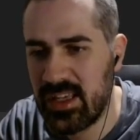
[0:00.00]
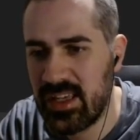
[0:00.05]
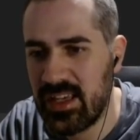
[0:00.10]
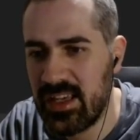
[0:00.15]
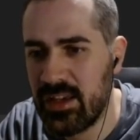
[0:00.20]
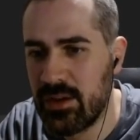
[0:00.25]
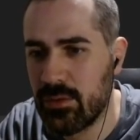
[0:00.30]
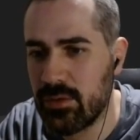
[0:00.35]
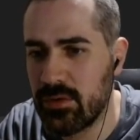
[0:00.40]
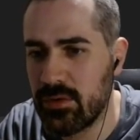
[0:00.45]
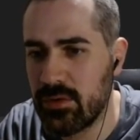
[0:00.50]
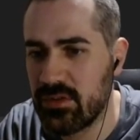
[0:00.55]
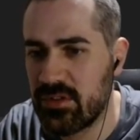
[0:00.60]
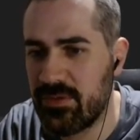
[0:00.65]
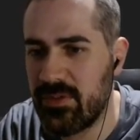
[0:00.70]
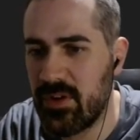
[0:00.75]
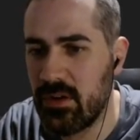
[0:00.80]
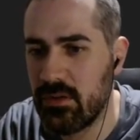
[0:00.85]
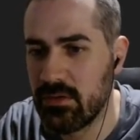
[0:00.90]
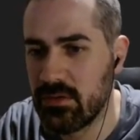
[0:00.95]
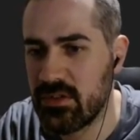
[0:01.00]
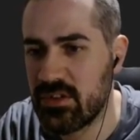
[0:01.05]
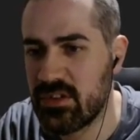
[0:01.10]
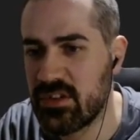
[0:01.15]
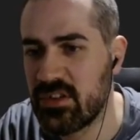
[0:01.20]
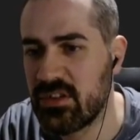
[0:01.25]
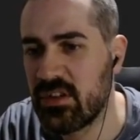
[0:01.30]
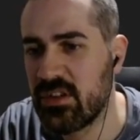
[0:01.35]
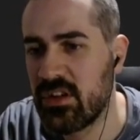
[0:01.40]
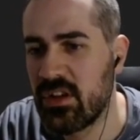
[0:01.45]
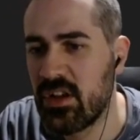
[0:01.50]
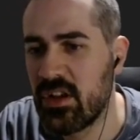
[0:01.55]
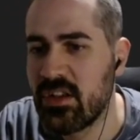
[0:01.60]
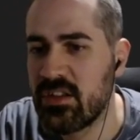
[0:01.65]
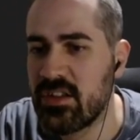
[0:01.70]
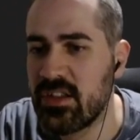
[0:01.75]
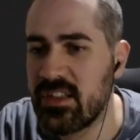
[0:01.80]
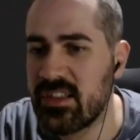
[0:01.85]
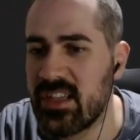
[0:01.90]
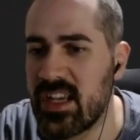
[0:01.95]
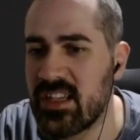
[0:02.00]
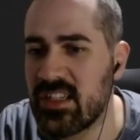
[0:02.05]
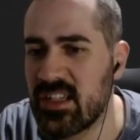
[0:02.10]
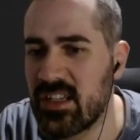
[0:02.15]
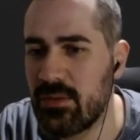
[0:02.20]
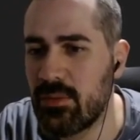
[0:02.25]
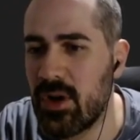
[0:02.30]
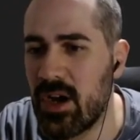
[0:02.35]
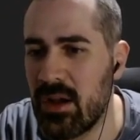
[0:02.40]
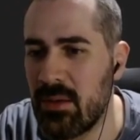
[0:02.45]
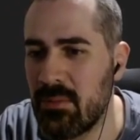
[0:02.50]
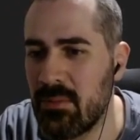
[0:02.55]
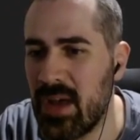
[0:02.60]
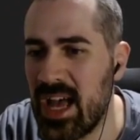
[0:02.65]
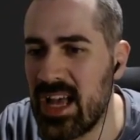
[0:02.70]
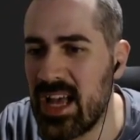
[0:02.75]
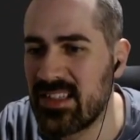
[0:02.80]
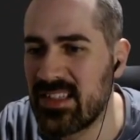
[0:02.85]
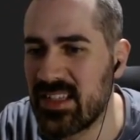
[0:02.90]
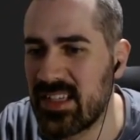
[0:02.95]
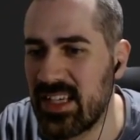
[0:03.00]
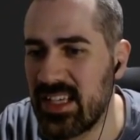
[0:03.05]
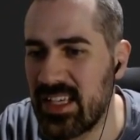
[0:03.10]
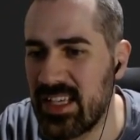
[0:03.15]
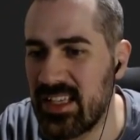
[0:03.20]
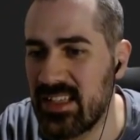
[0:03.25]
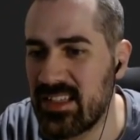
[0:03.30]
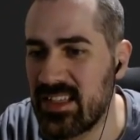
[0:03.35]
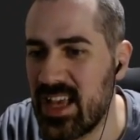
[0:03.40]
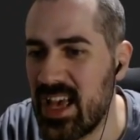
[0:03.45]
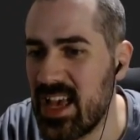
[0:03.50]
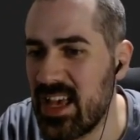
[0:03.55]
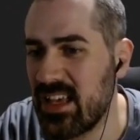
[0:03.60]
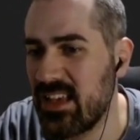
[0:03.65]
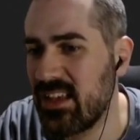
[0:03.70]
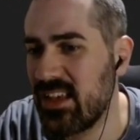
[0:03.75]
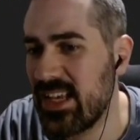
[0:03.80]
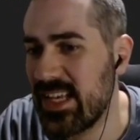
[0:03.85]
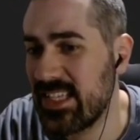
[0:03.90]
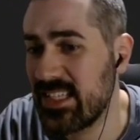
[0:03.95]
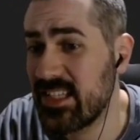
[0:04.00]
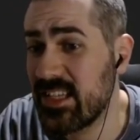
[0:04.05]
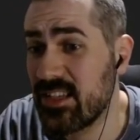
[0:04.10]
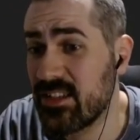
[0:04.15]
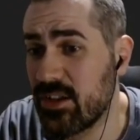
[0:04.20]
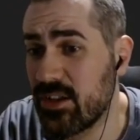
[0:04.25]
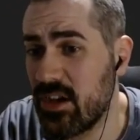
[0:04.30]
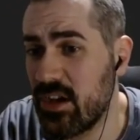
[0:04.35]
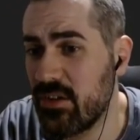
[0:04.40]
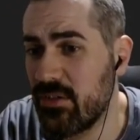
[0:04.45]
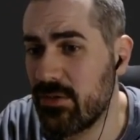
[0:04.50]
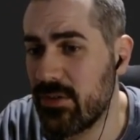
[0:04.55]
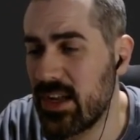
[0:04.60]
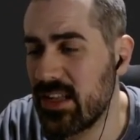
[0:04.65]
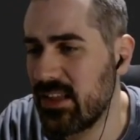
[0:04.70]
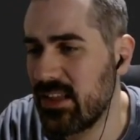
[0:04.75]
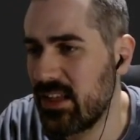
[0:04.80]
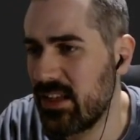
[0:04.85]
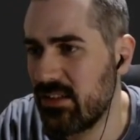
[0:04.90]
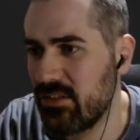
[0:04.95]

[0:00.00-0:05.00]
equals false. So essentially what I'm asking is, hey, is this card friendly?